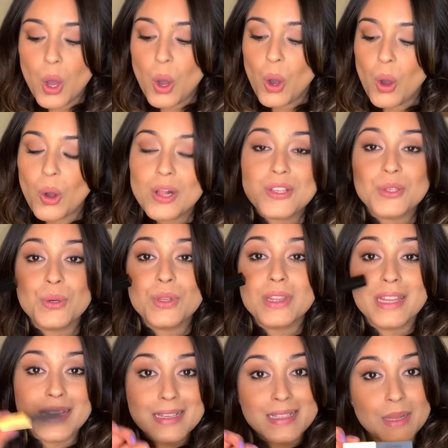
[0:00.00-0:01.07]
Also,
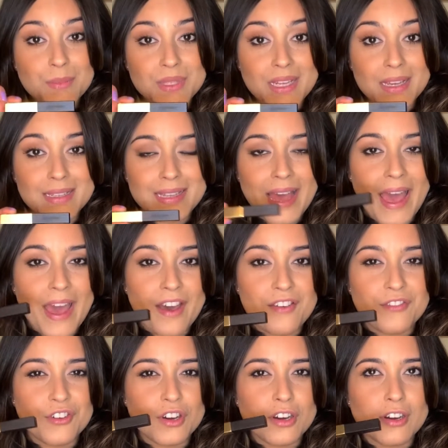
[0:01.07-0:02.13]
these lipsticks have
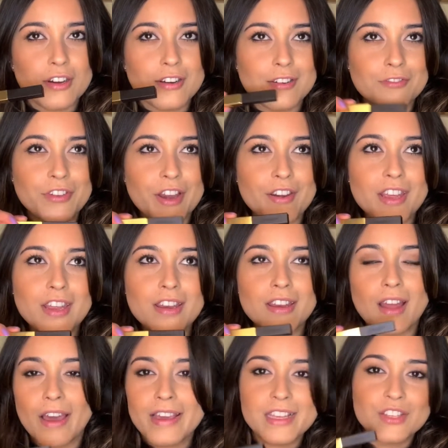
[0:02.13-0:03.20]
a very
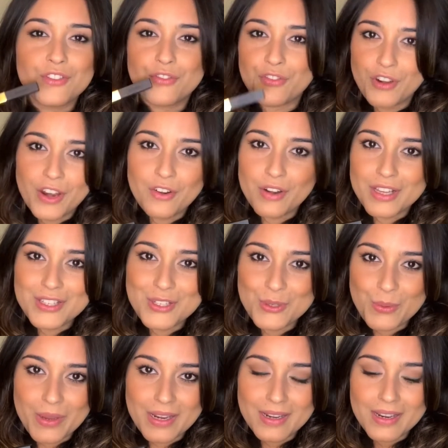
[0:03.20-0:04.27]
nice fragrance to
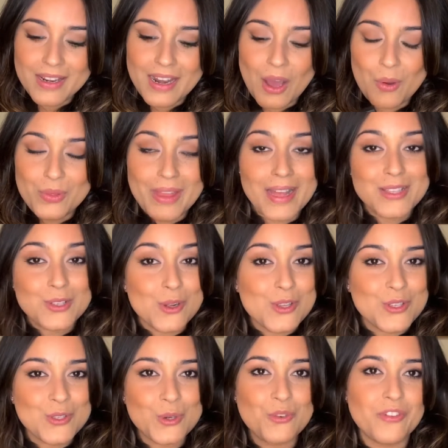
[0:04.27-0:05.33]
it. Now that's
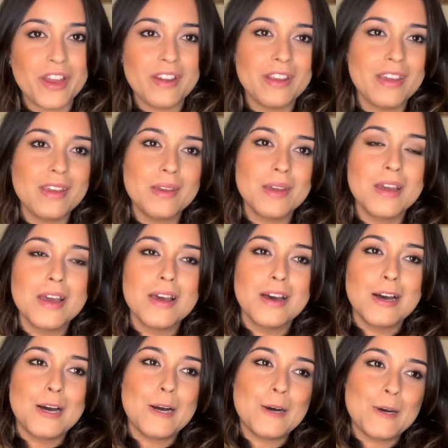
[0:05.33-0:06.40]
also very
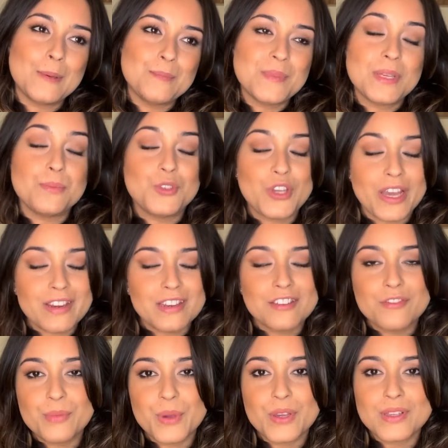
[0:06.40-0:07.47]
subjective,
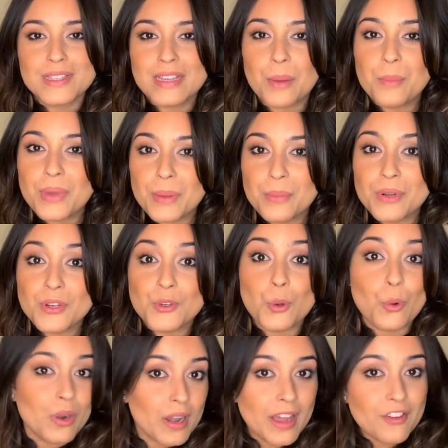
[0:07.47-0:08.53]
because some people don't
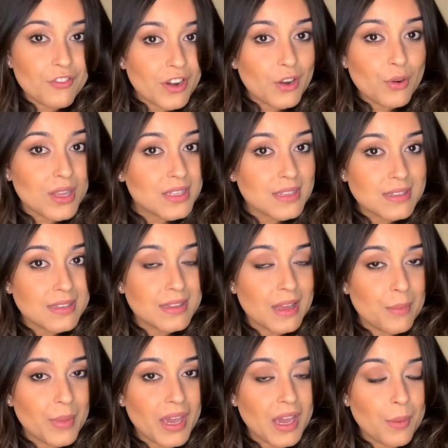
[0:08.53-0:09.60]
like fragrances in their
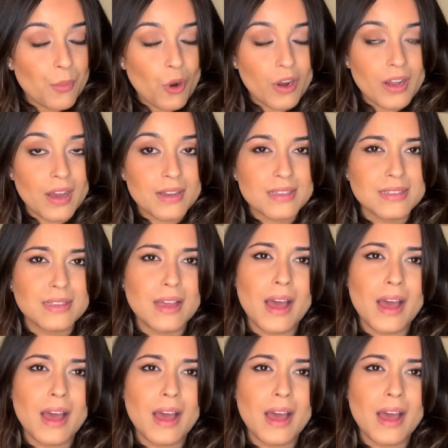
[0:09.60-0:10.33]
makeup products.